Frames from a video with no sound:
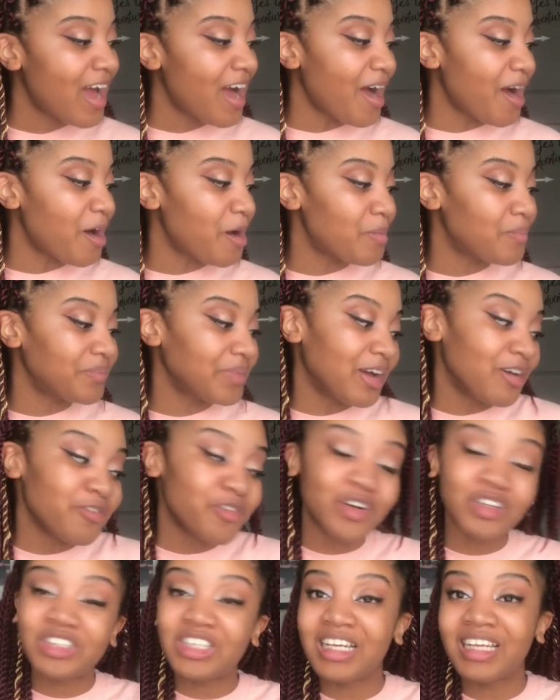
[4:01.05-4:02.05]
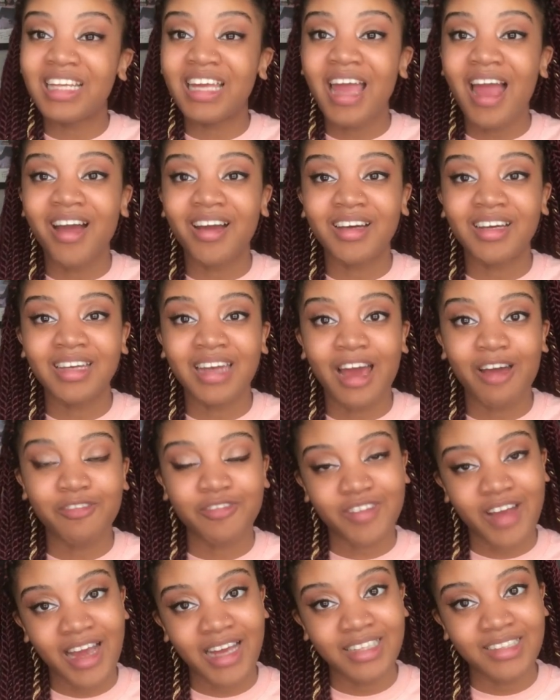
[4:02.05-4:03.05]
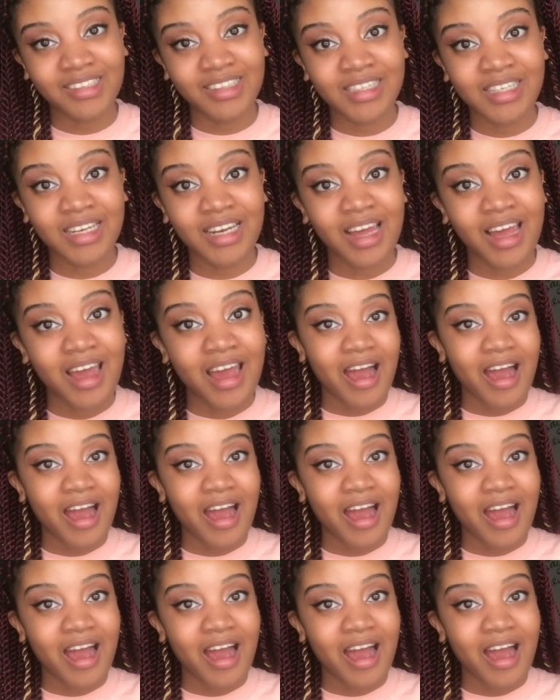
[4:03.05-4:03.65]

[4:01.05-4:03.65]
Um, unfortunately, I could not find it.